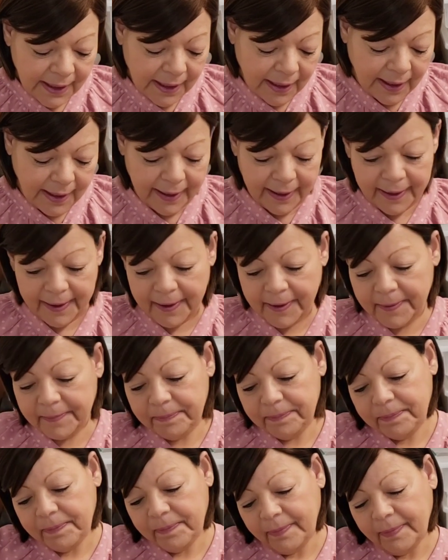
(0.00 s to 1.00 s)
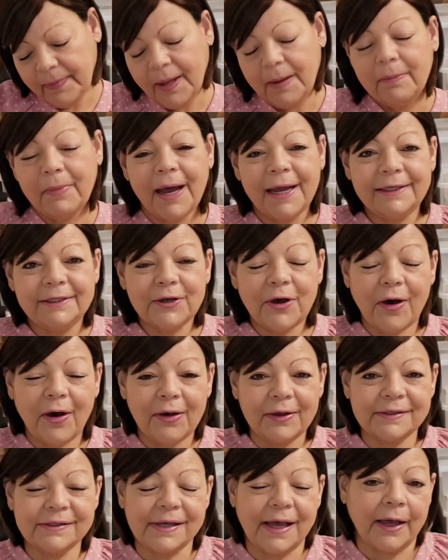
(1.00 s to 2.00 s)
Uh, my
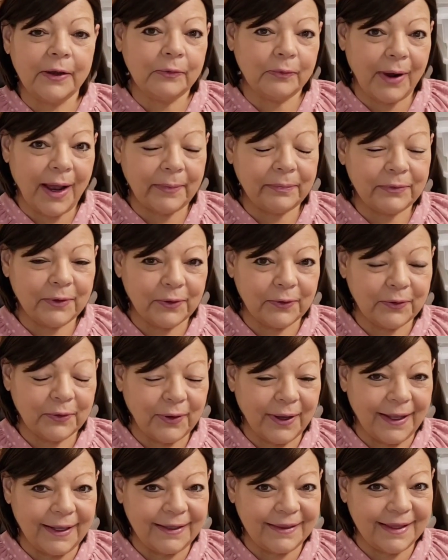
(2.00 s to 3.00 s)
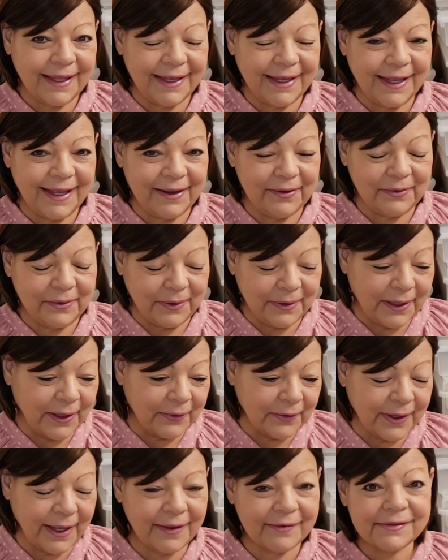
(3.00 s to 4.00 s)
dogs unwrap their get their
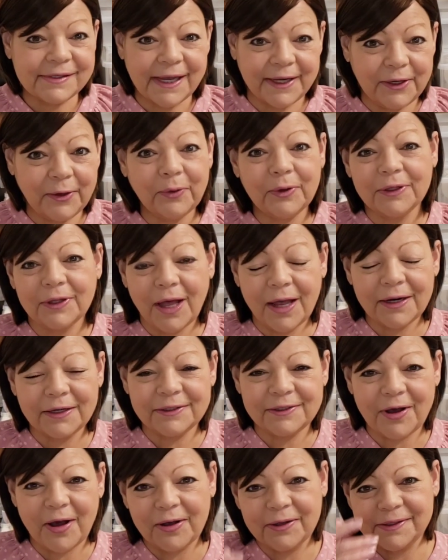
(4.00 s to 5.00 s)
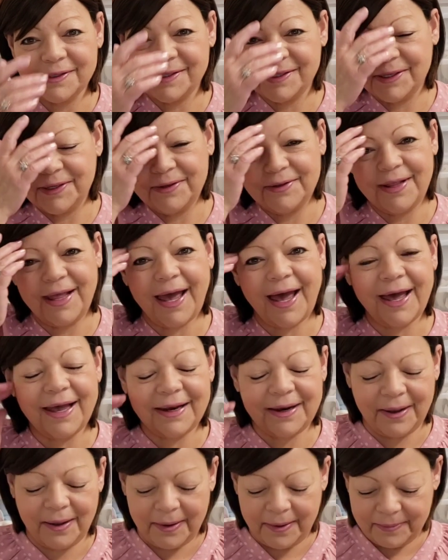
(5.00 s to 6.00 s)
gifts. I know a lot of dogs do
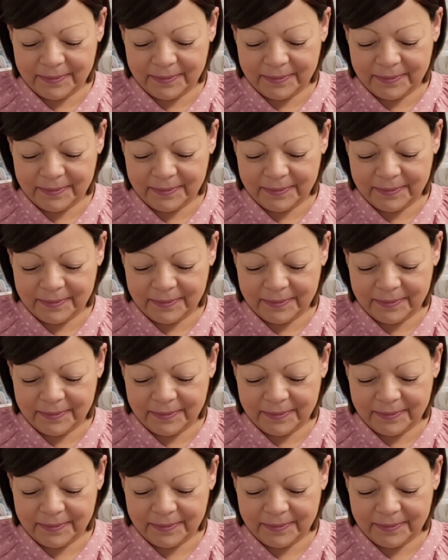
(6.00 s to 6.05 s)
that.